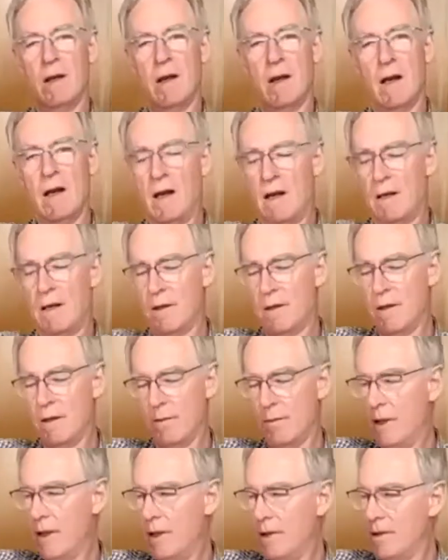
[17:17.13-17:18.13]
and
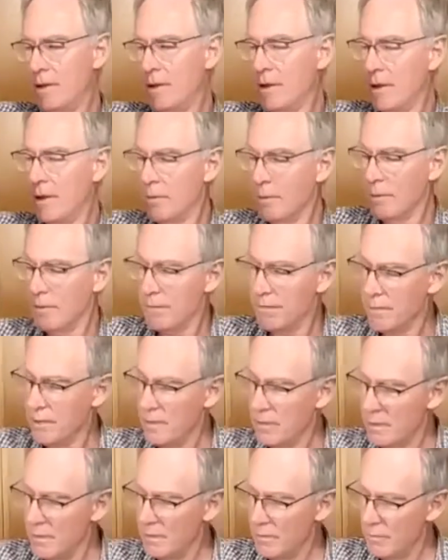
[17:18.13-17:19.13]
made to go with
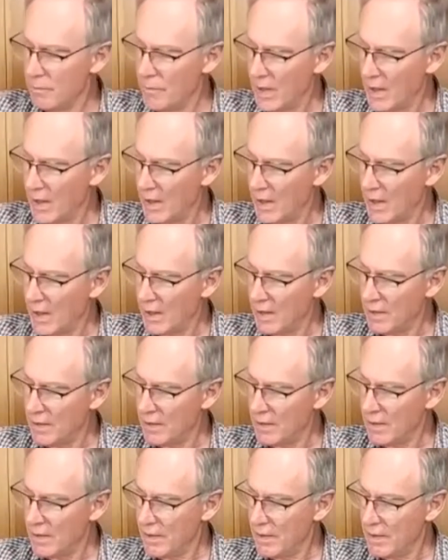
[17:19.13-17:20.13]
food.
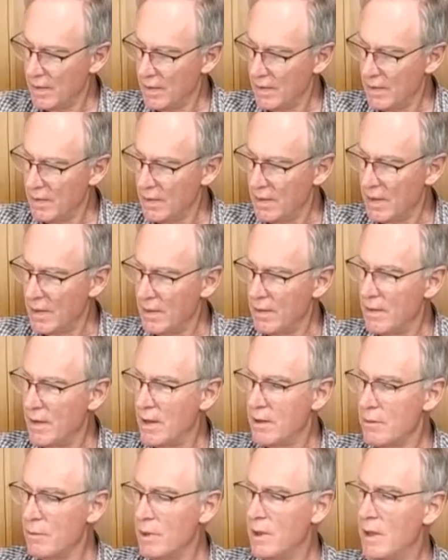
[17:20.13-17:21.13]
And the
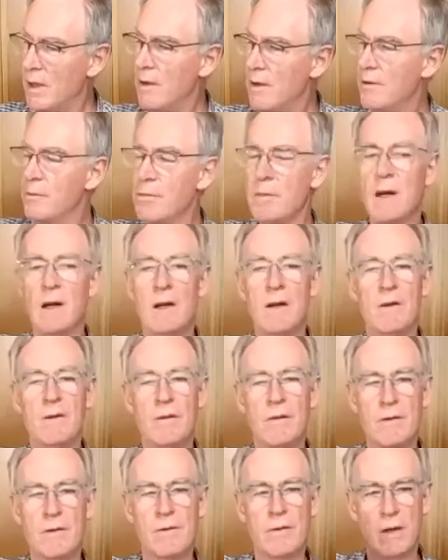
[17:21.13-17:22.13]
other wine is made
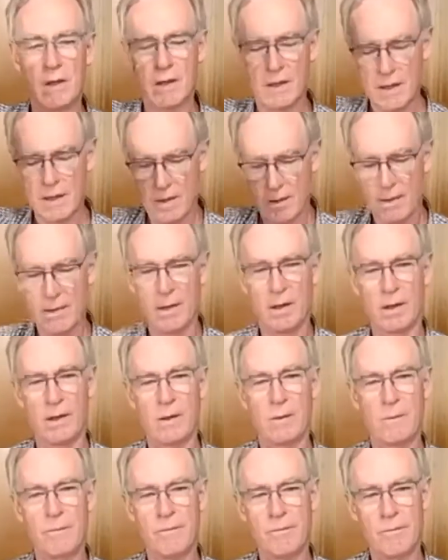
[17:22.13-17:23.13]
to drink now, I think.
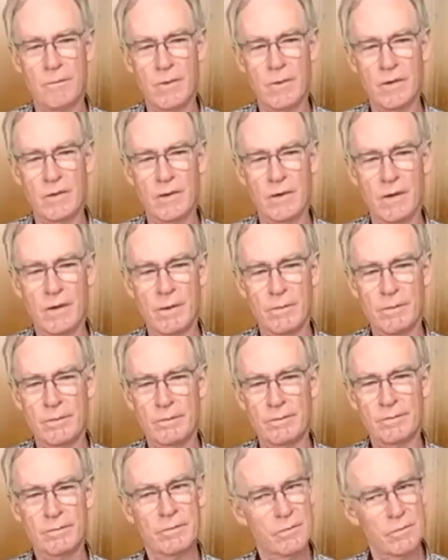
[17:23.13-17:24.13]
So
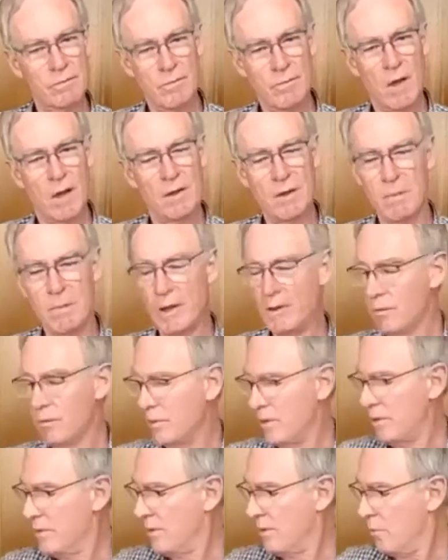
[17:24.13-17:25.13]
it depends
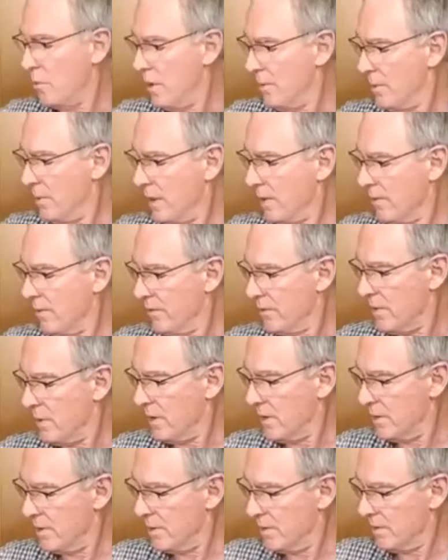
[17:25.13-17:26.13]
what the winemaker is
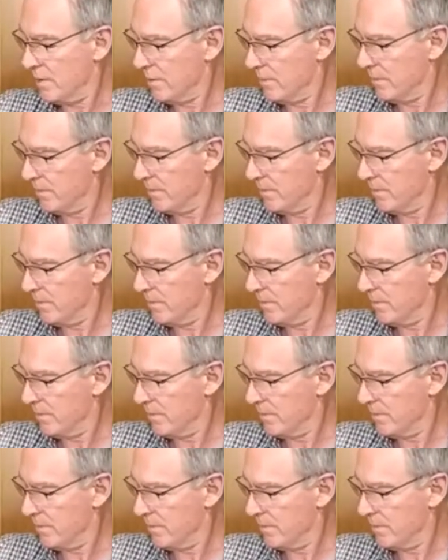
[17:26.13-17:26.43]
trying to do.